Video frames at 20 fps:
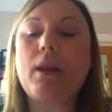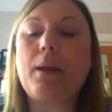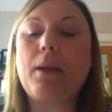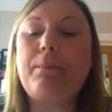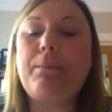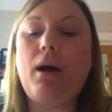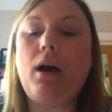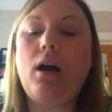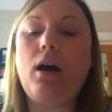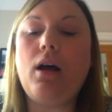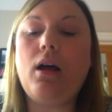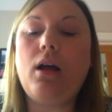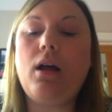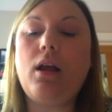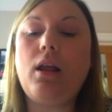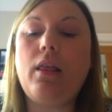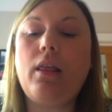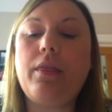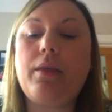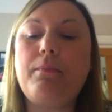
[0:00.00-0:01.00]
But
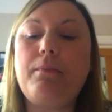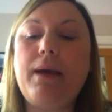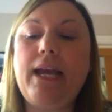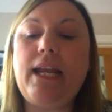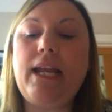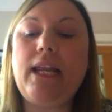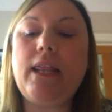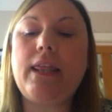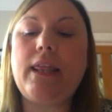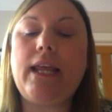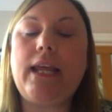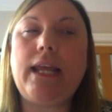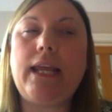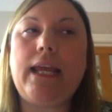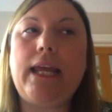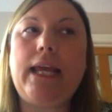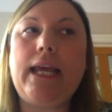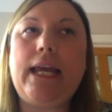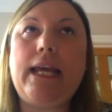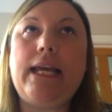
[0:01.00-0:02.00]
the main thing
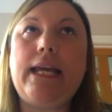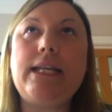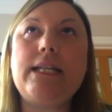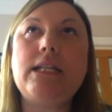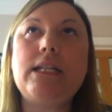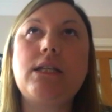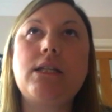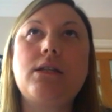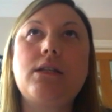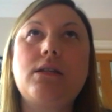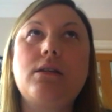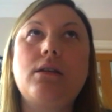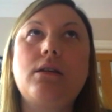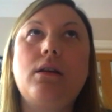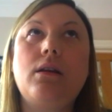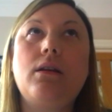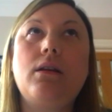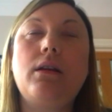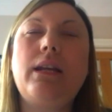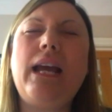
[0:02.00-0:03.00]
is,
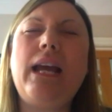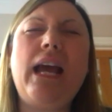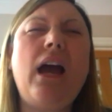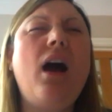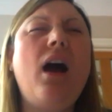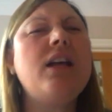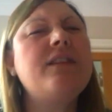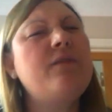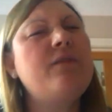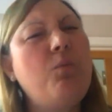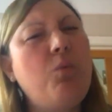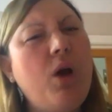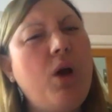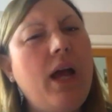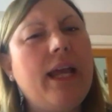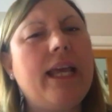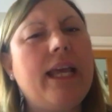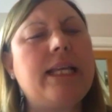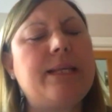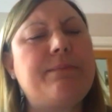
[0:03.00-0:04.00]
ask for
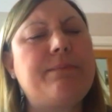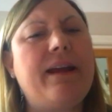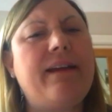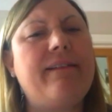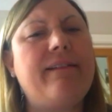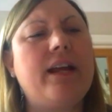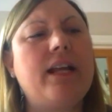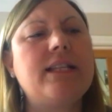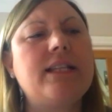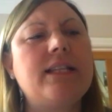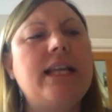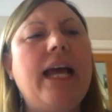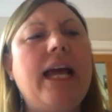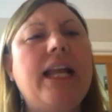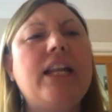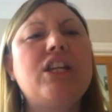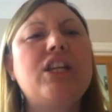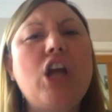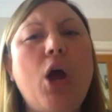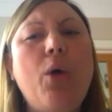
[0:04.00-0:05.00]
work experience
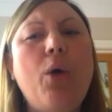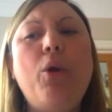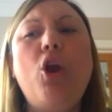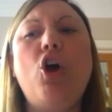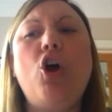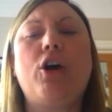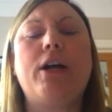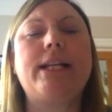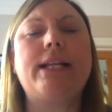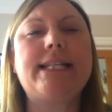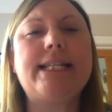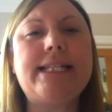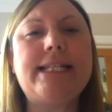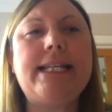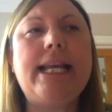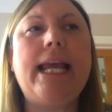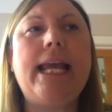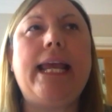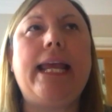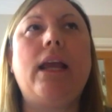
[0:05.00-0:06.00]
and go along and
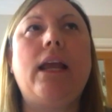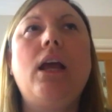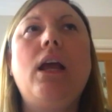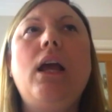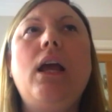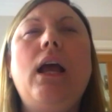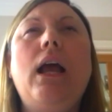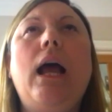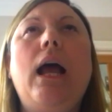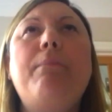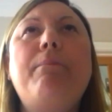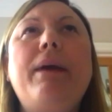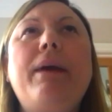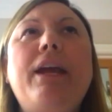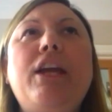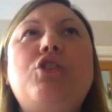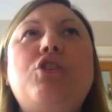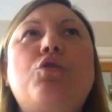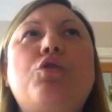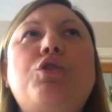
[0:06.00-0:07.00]
see, and
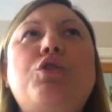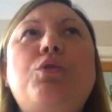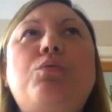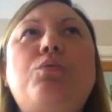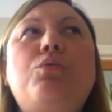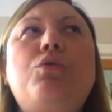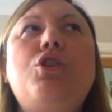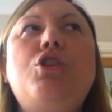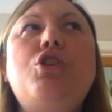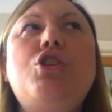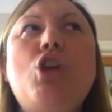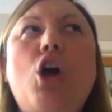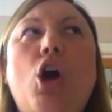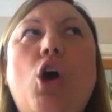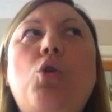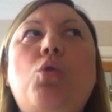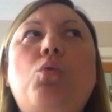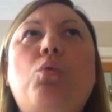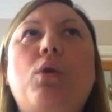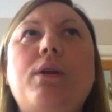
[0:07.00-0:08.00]
make sure you
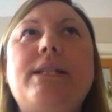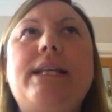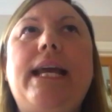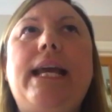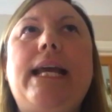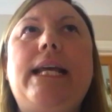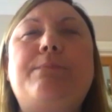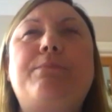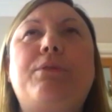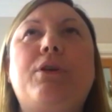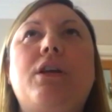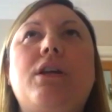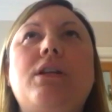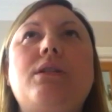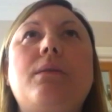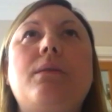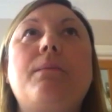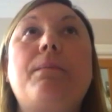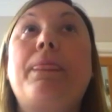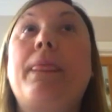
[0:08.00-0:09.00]
know what it is,
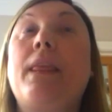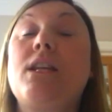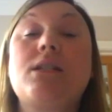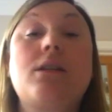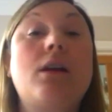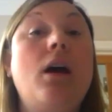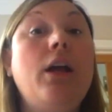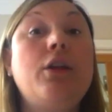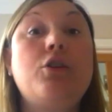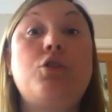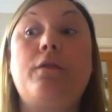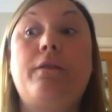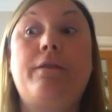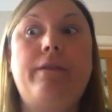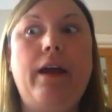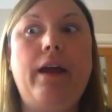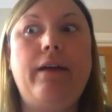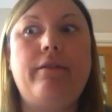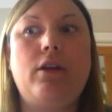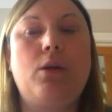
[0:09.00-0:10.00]
because Sky do
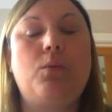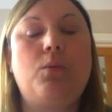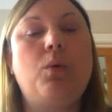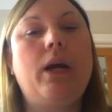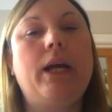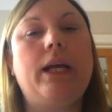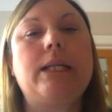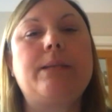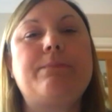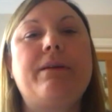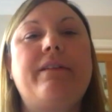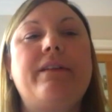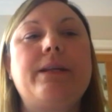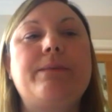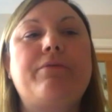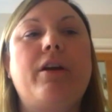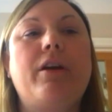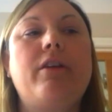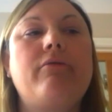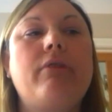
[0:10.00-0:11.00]
very good work experience
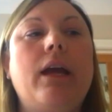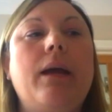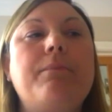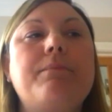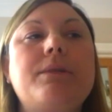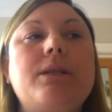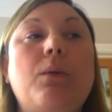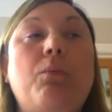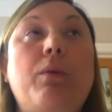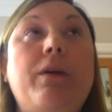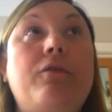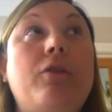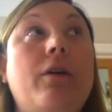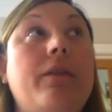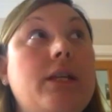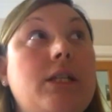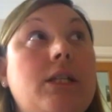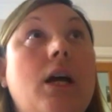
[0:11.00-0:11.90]
programs, and we've got this young